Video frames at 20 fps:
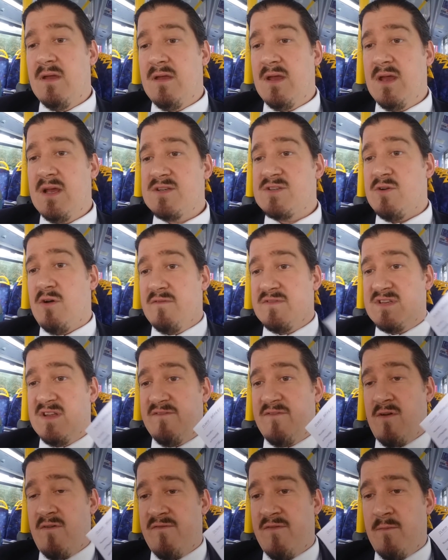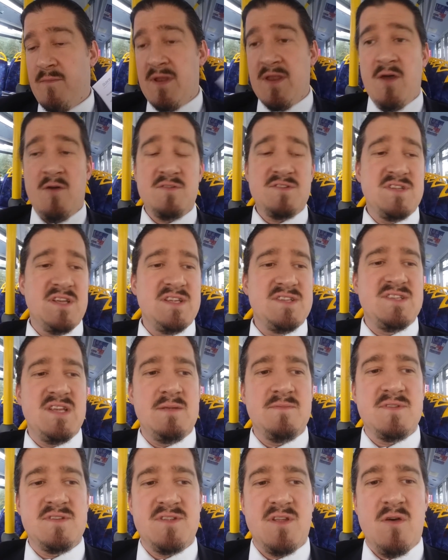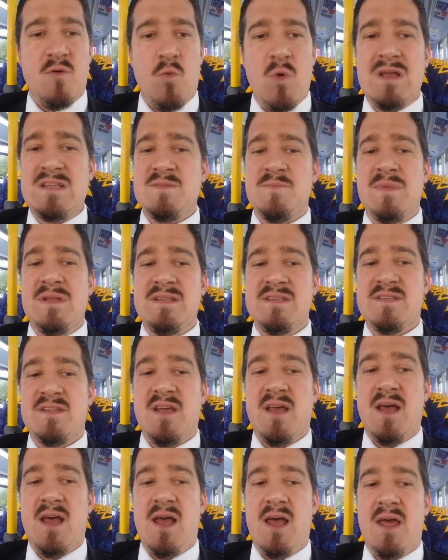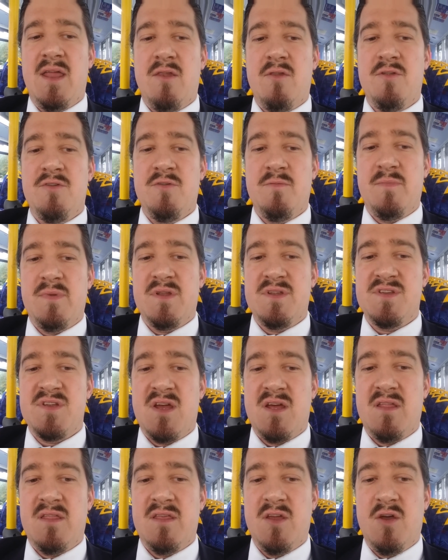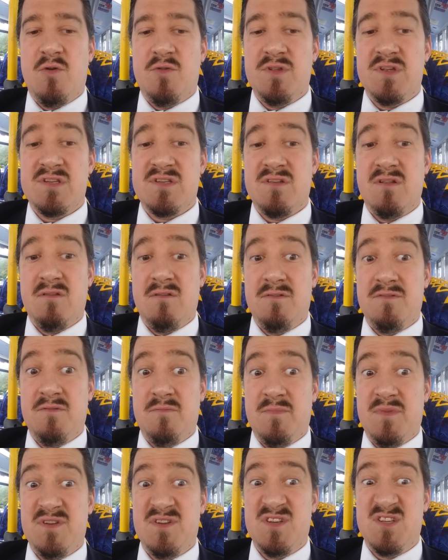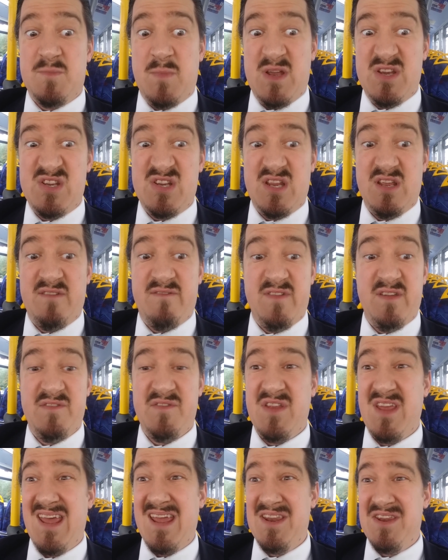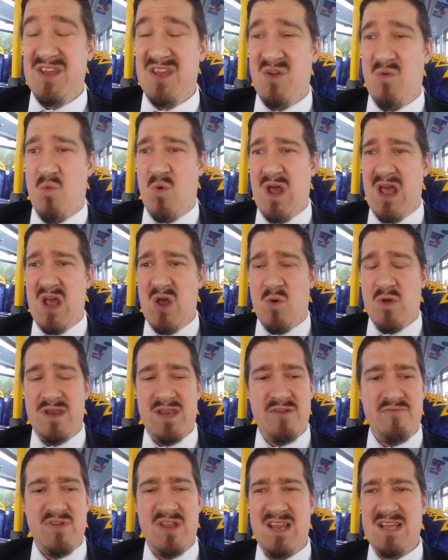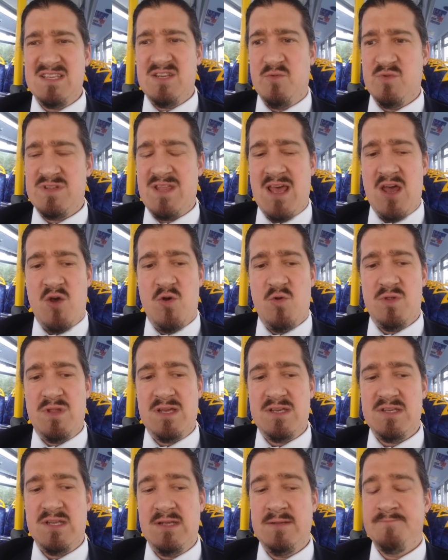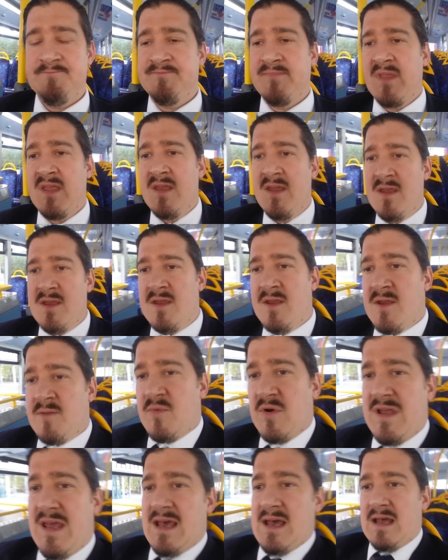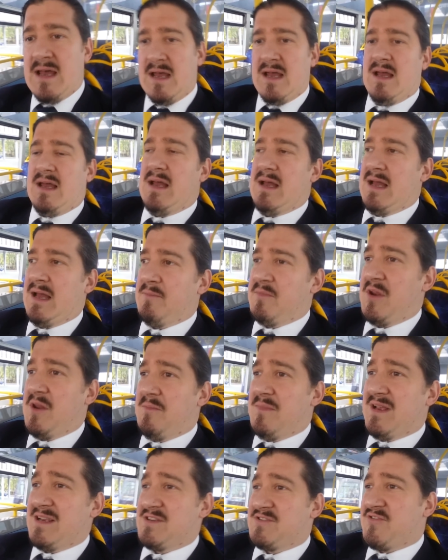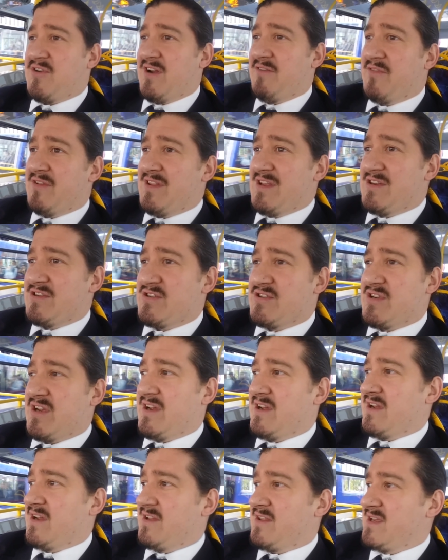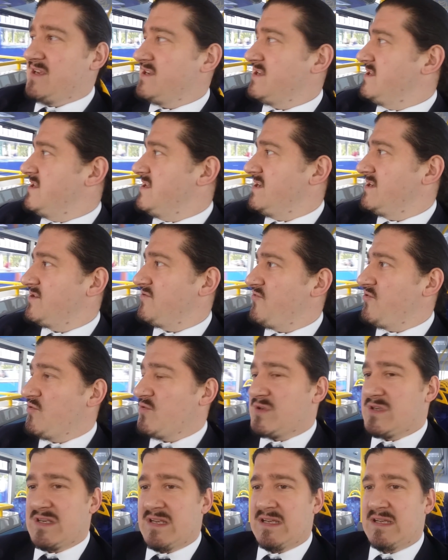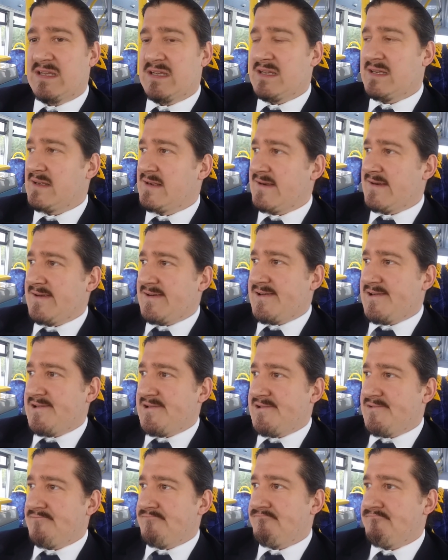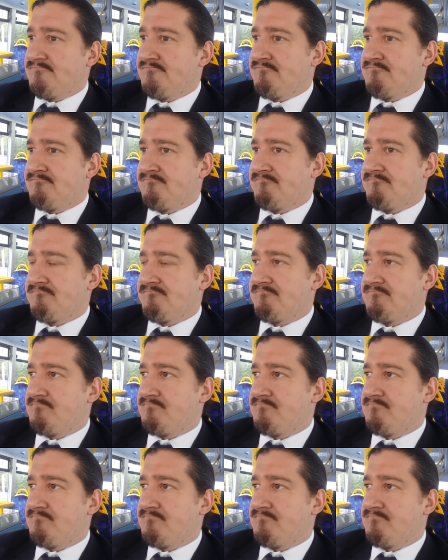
Yeah, so obviously from my notes it seems as though Westminster and London Bridge are the oldest. London Bridge especially, 50 AD. Wow, I didn't realise it was that old actually. But yeah, I'm going to miss driving this route. I